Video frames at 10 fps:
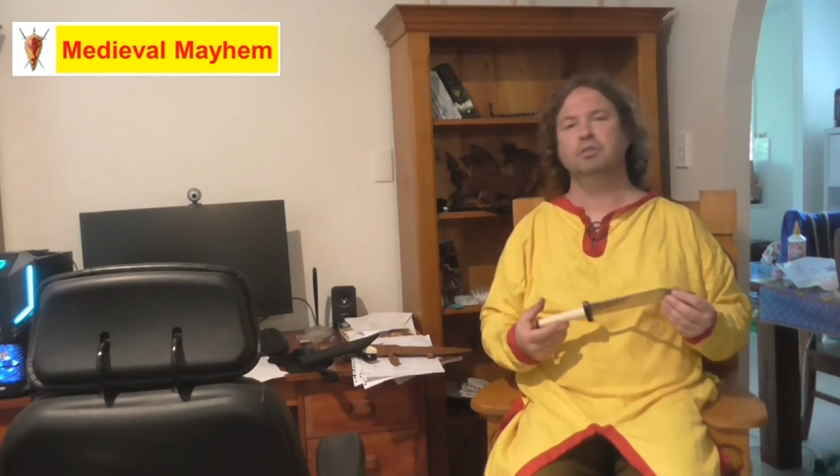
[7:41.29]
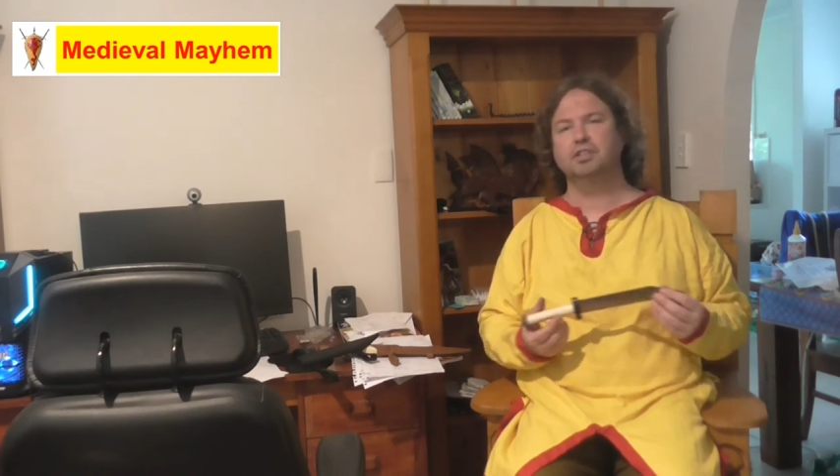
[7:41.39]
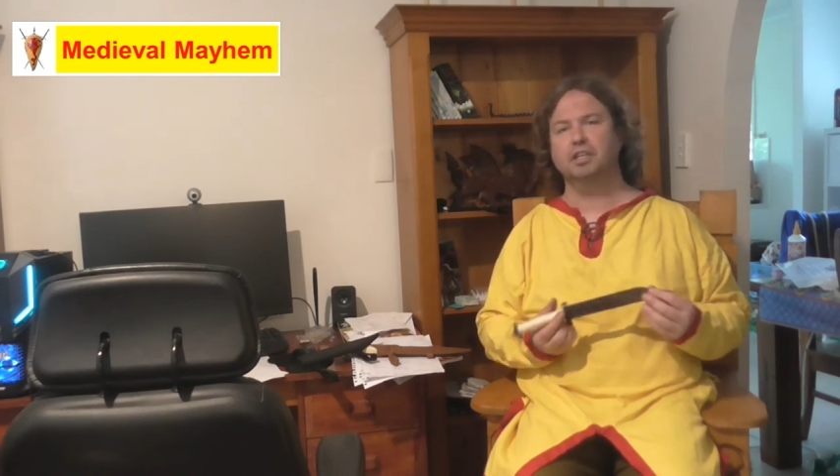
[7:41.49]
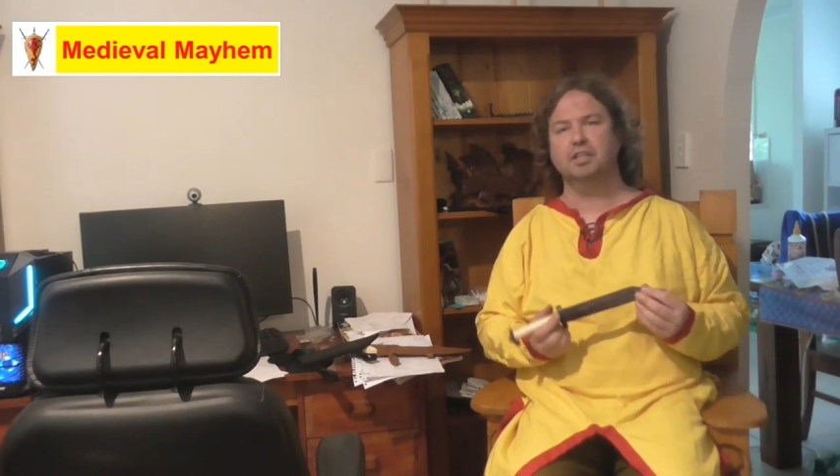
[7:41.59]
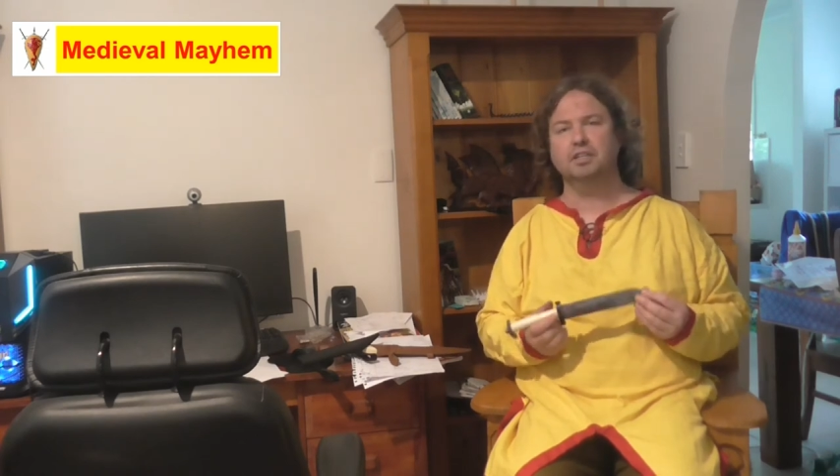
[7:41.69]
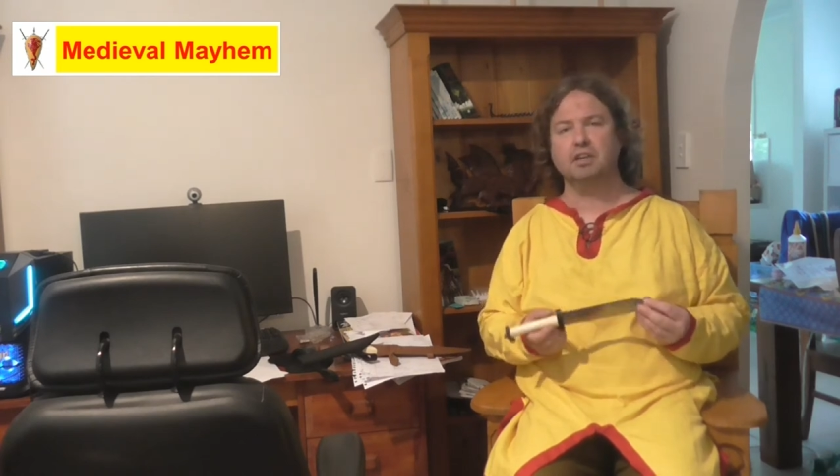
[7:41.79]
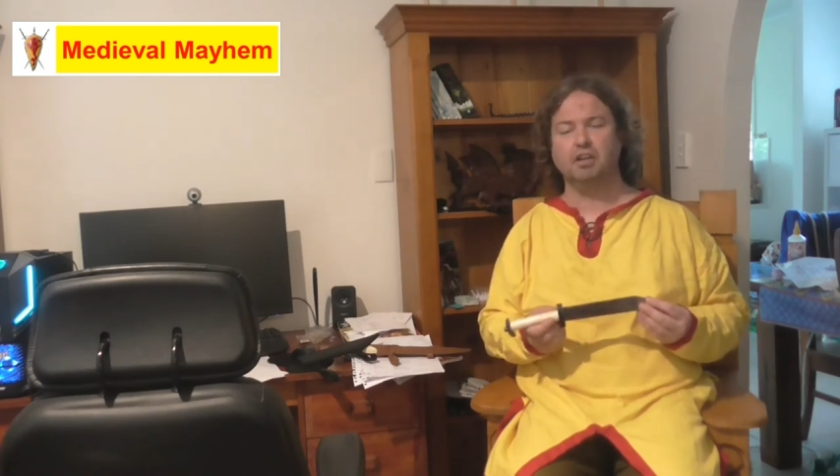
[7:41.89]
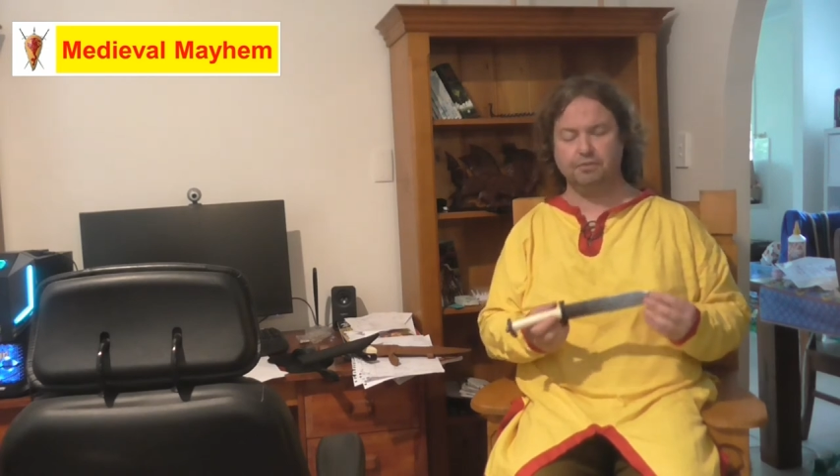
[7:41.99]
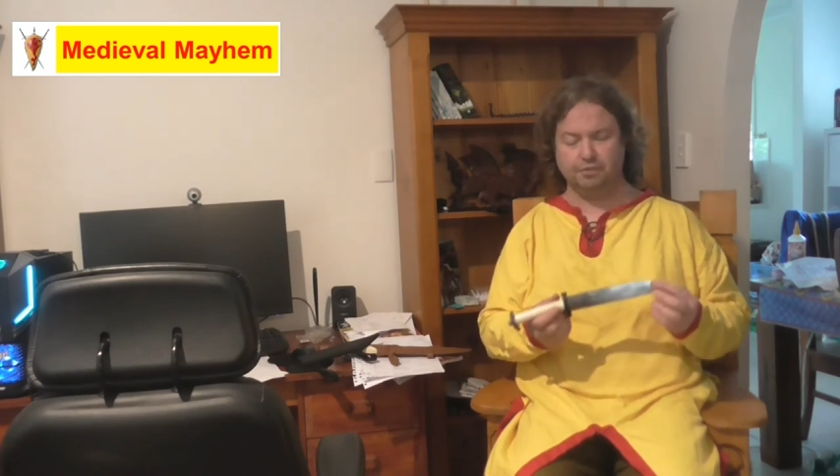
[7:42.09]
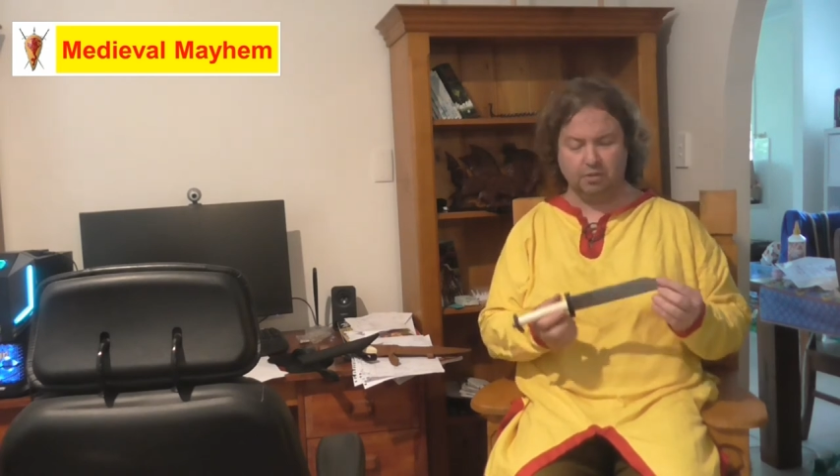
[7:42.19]
originally
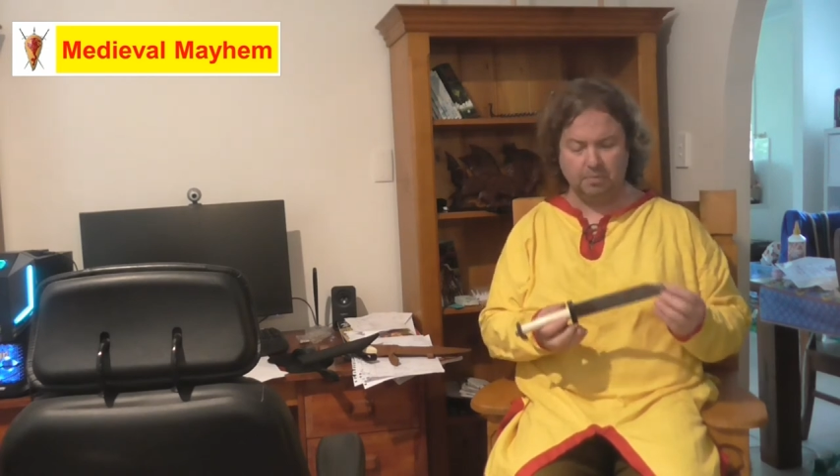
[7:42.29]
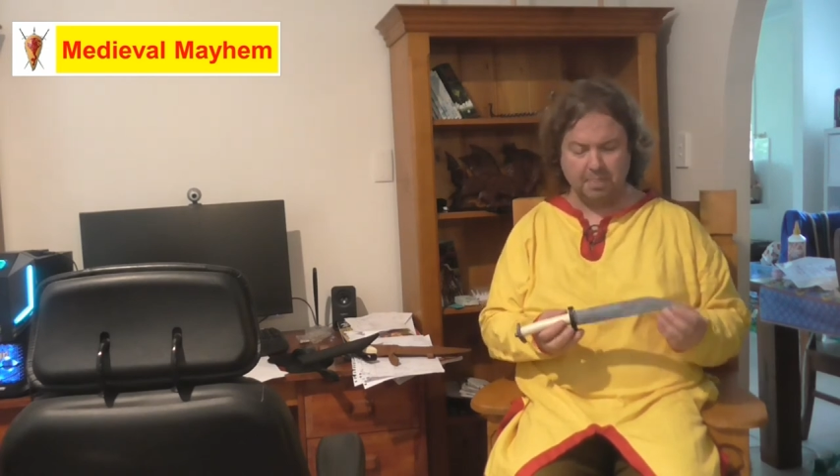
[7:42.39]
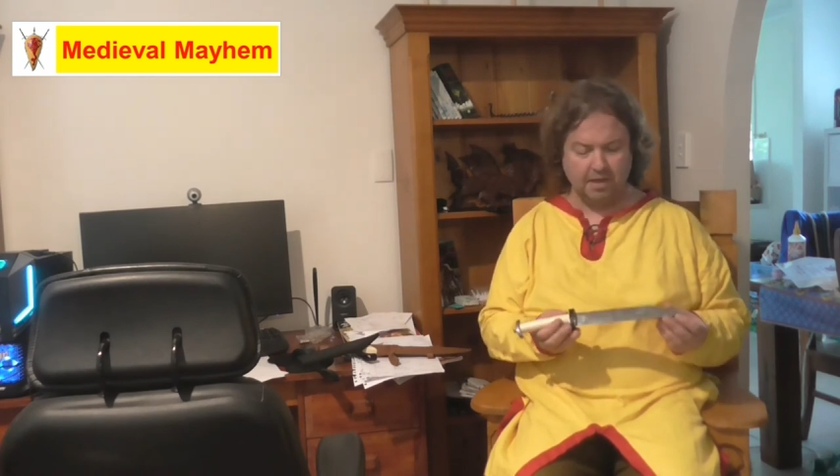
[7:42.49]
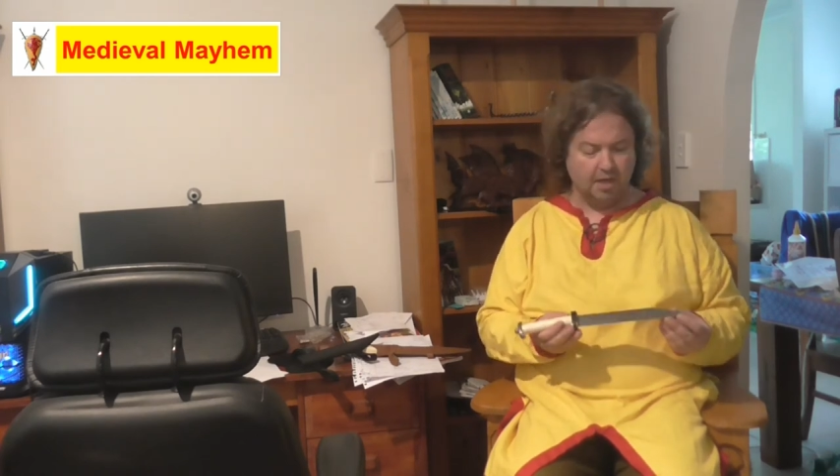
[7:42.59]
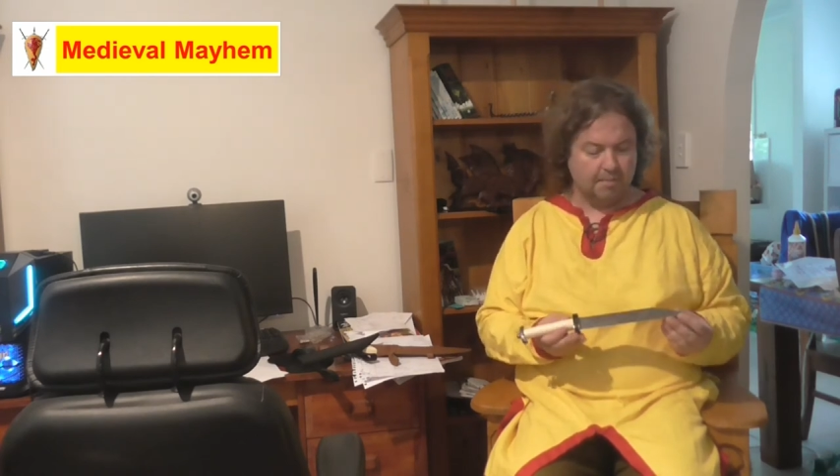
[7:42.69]
designed for.